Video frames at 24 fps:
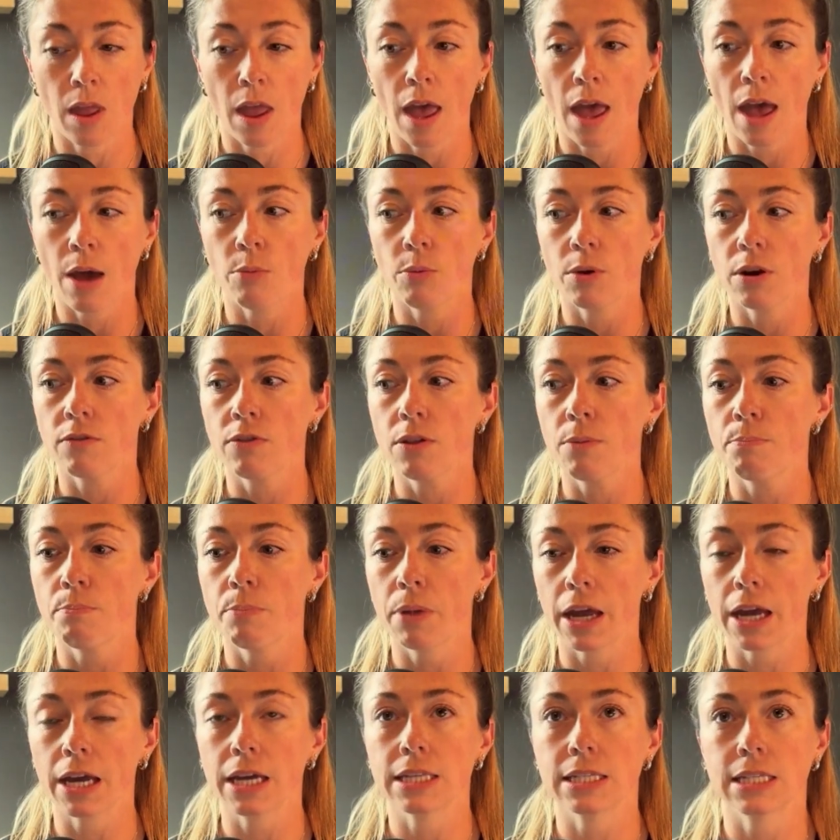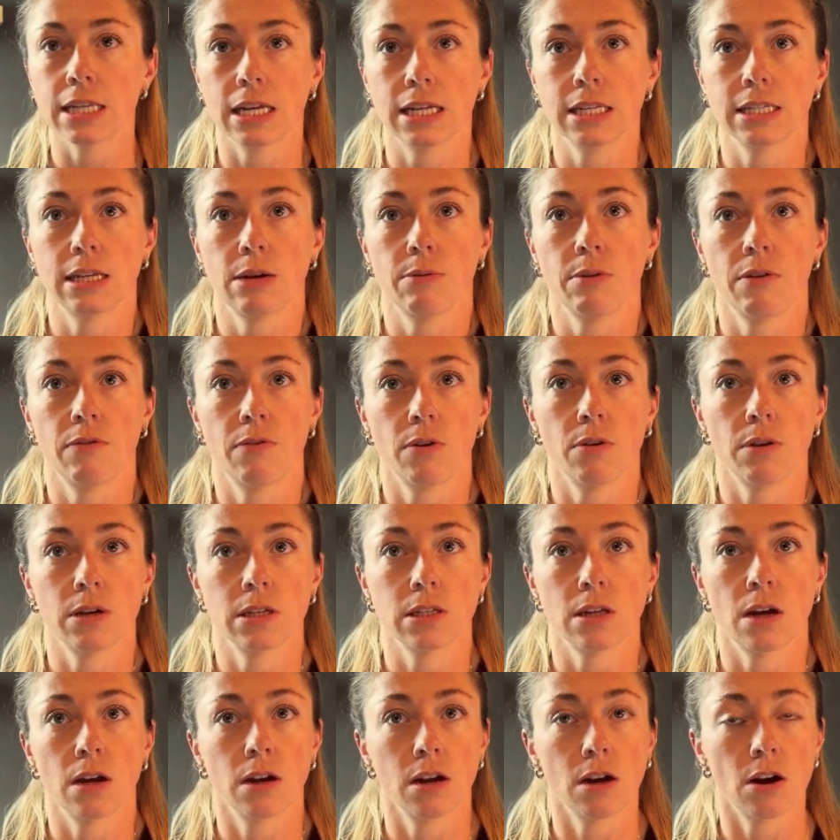And one of the biggest things that we focus
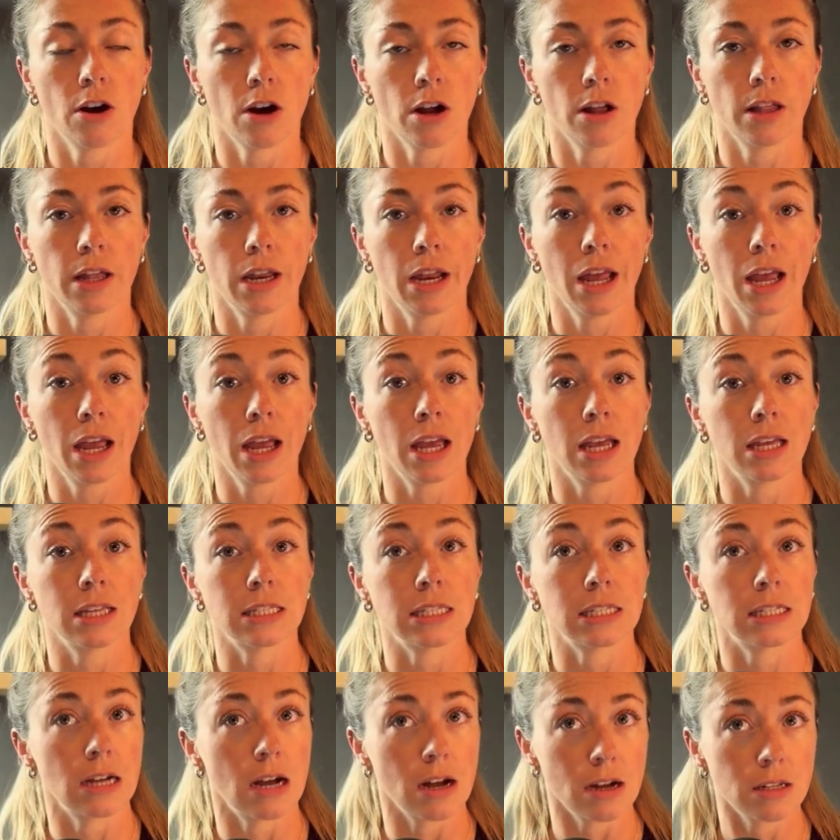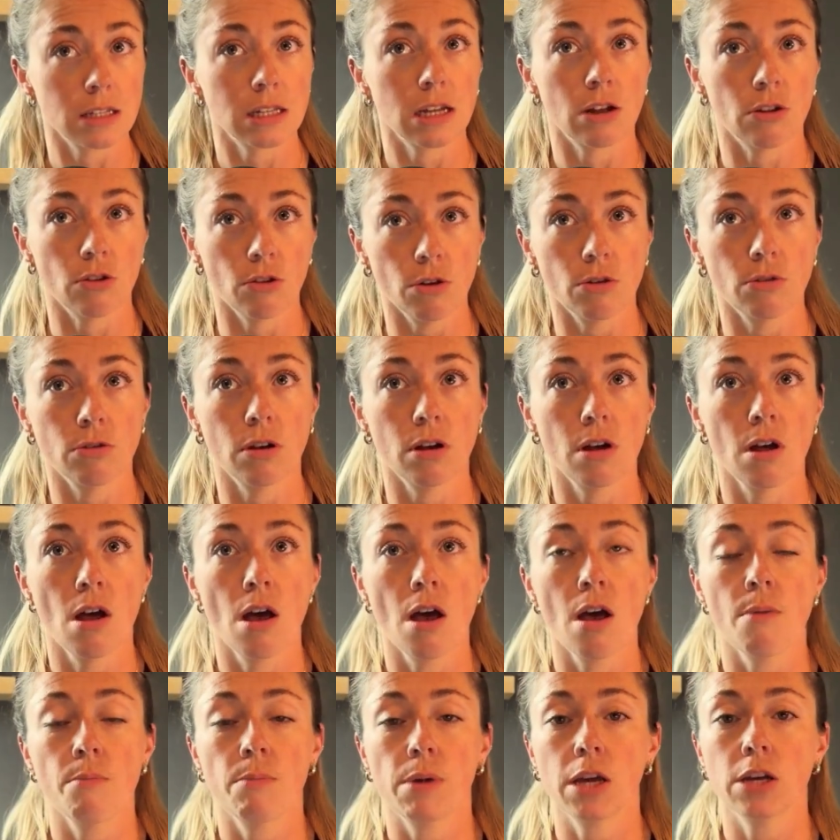on in our clinic is toxic load,
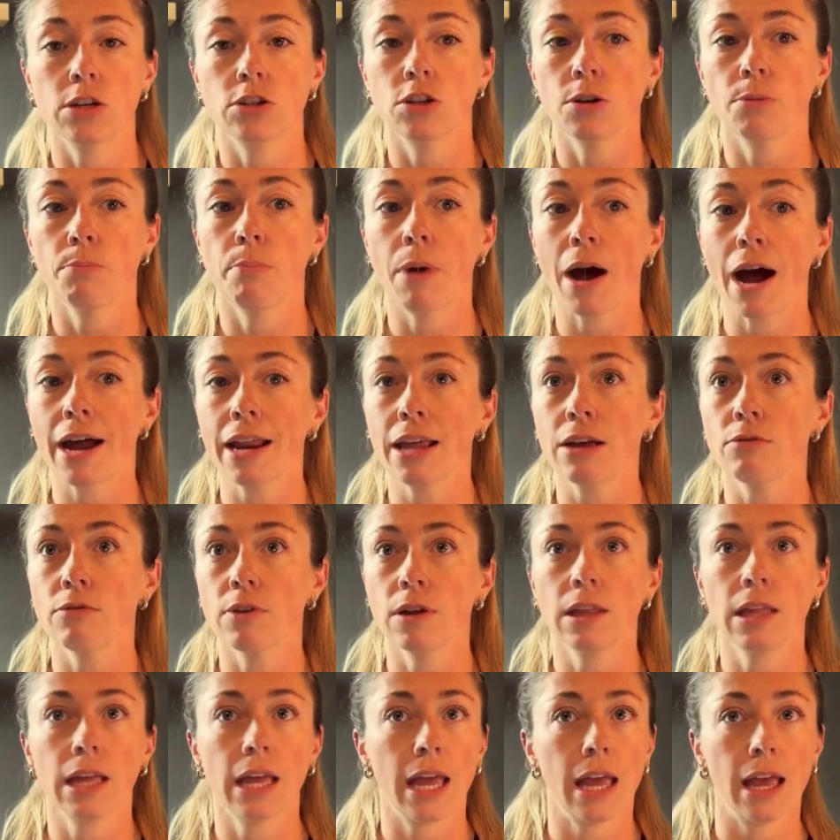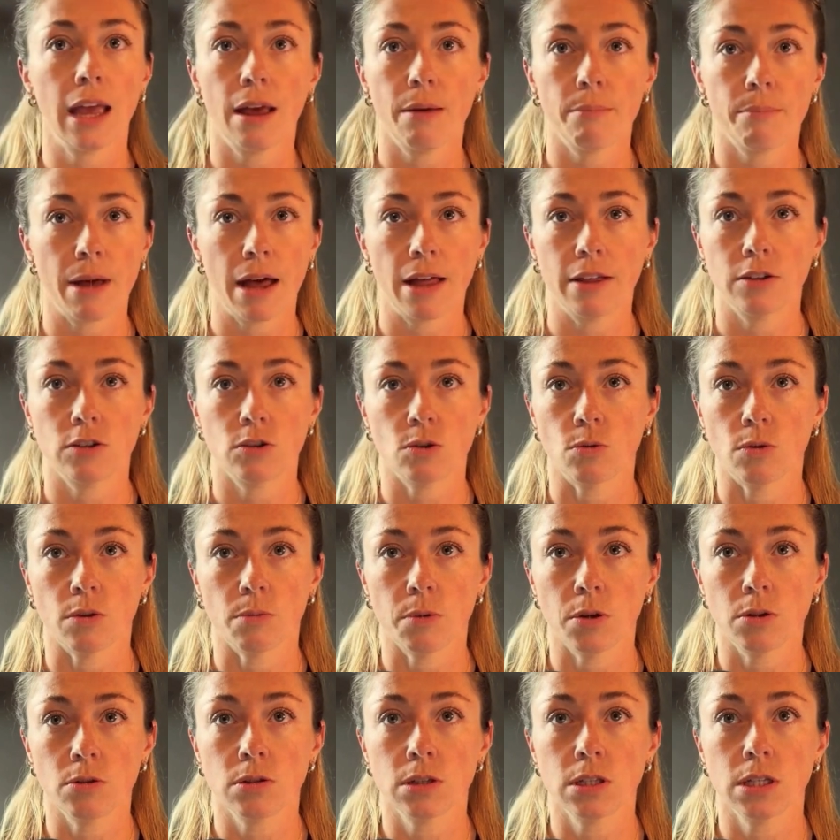because your body really can't balance
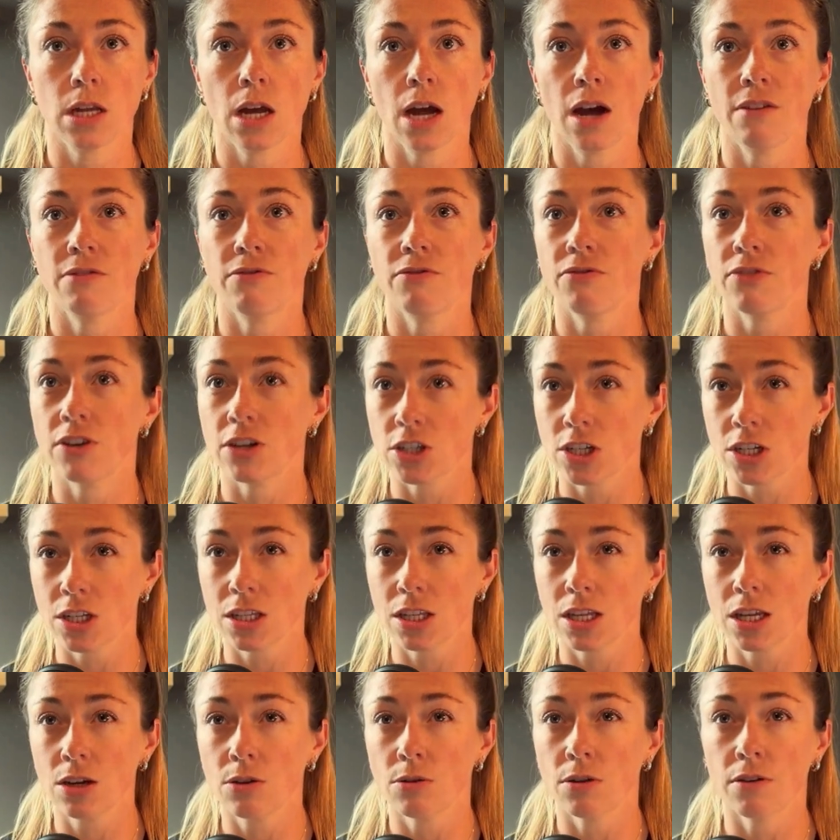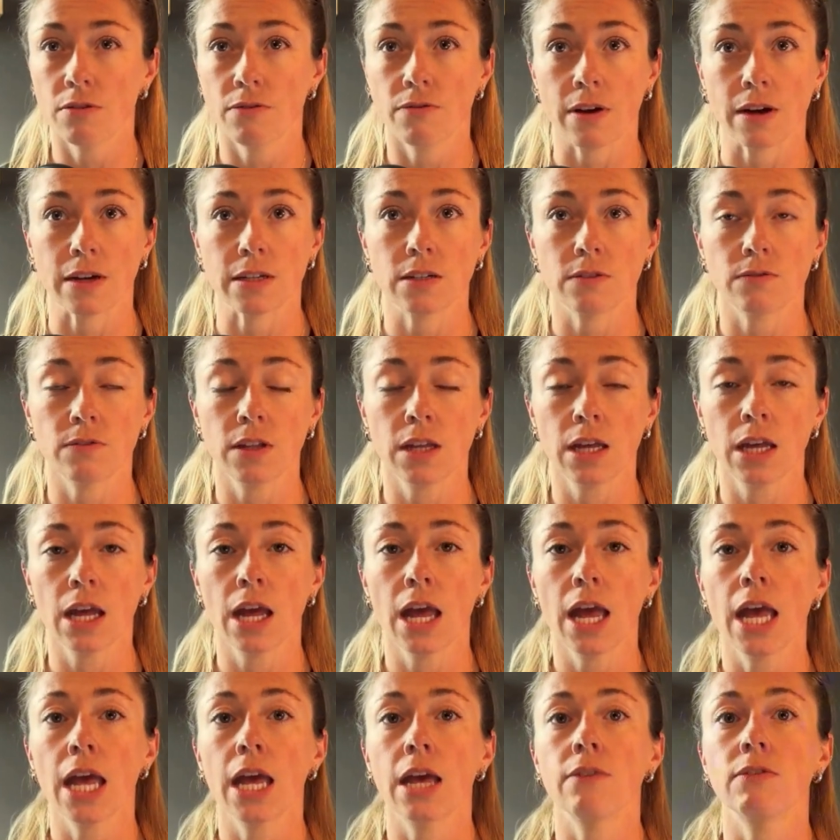hormones efficiently or effectively
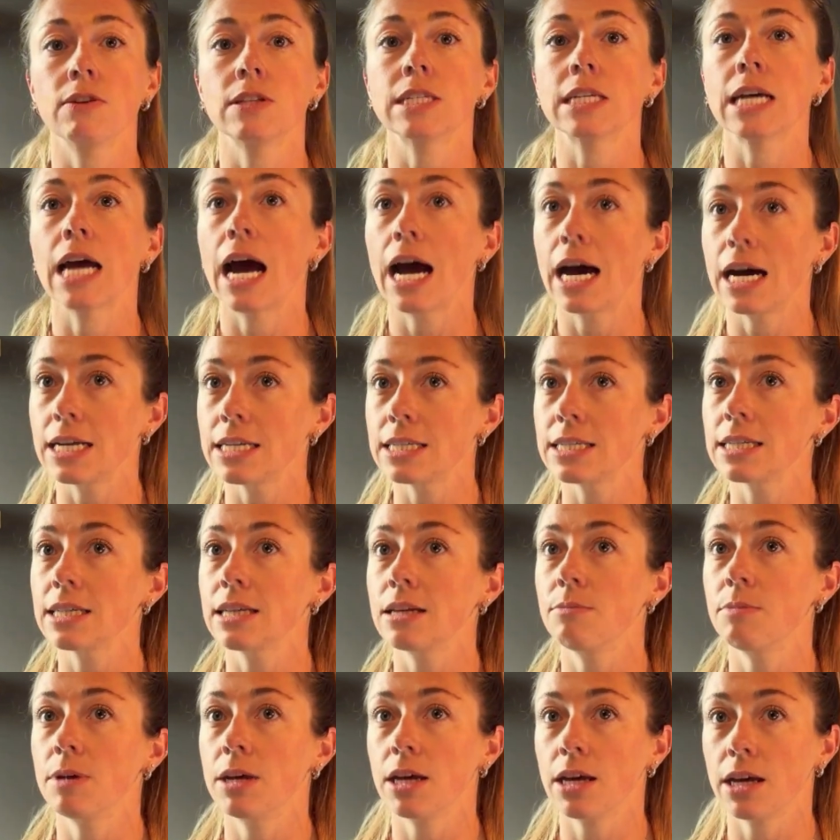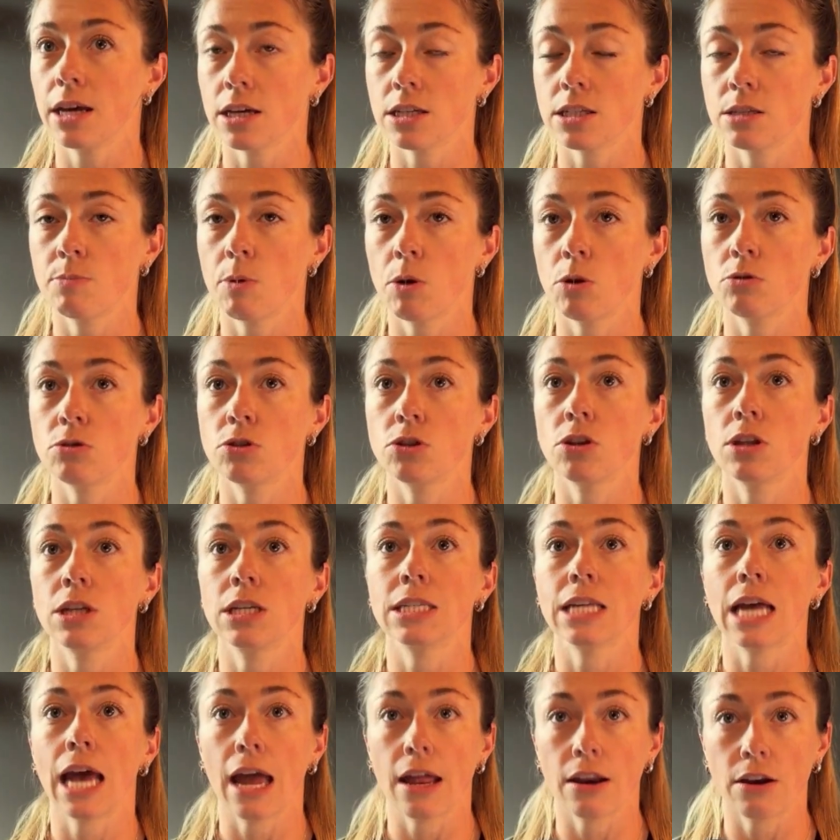if it's constantly being exposed to these
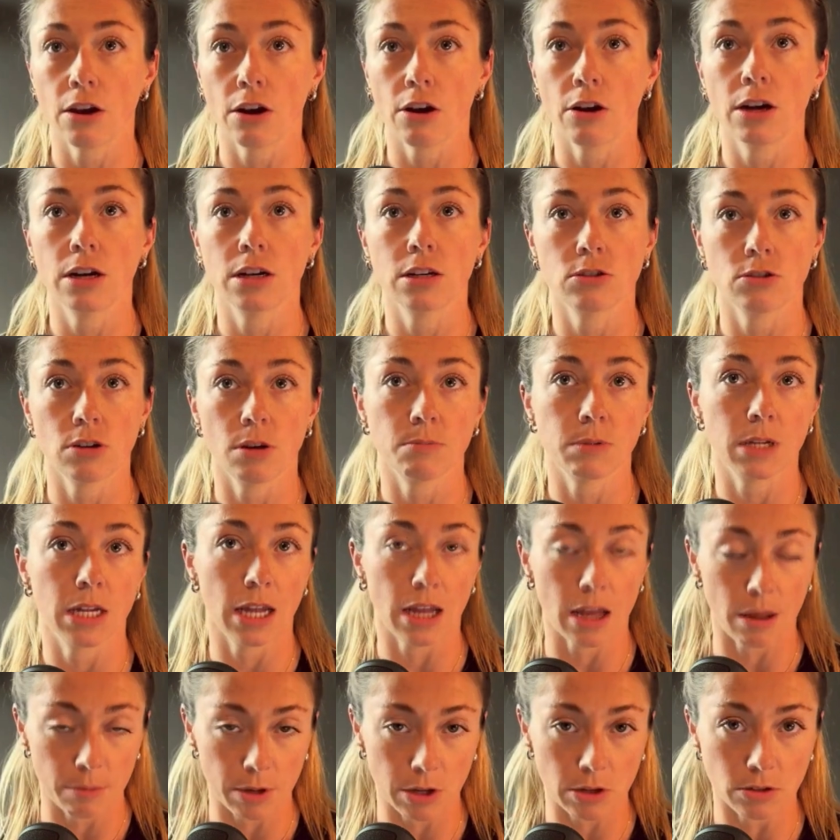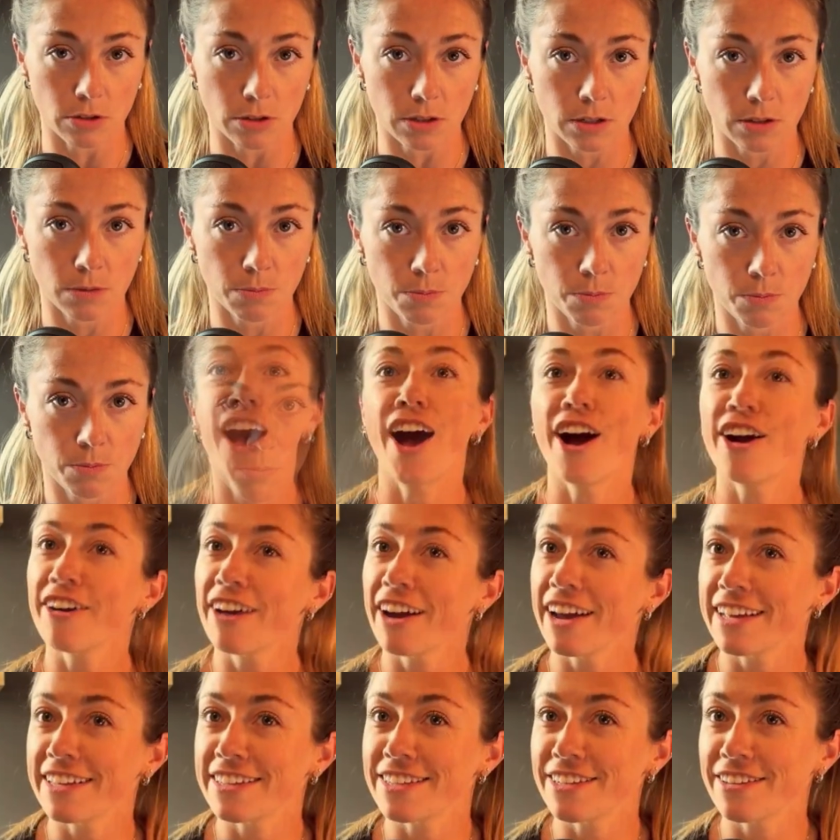endocrine disrupting chemicals. All
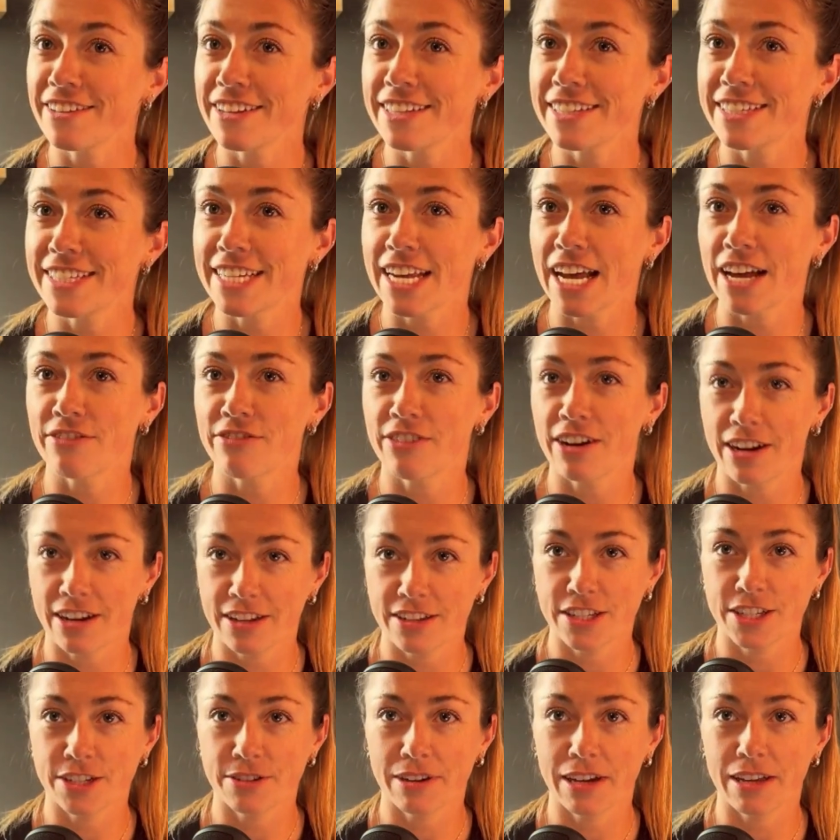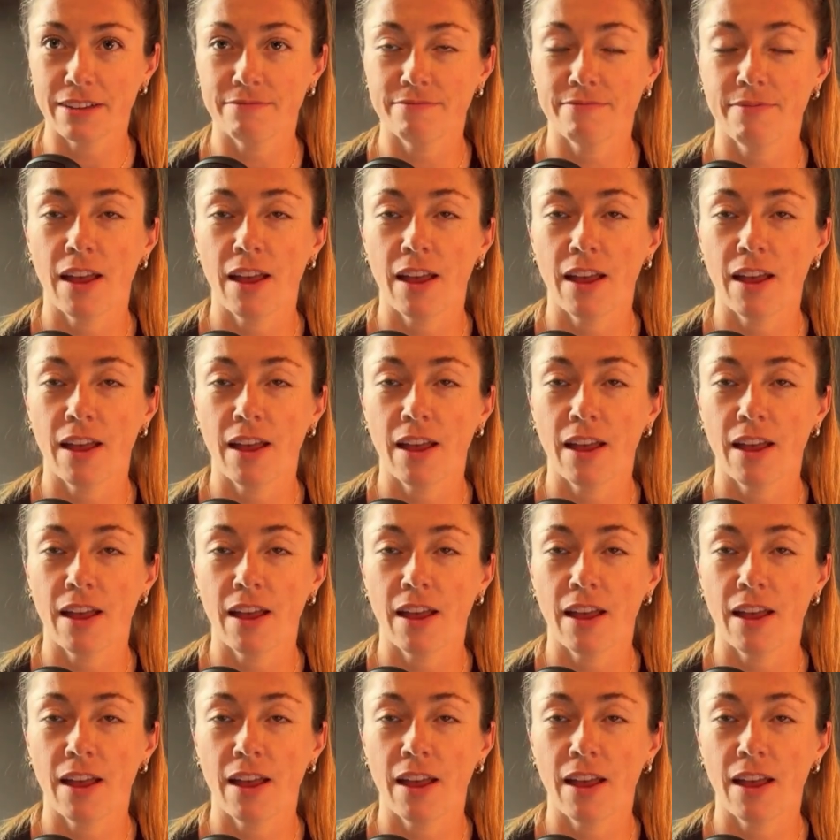right, so let's dive right into it.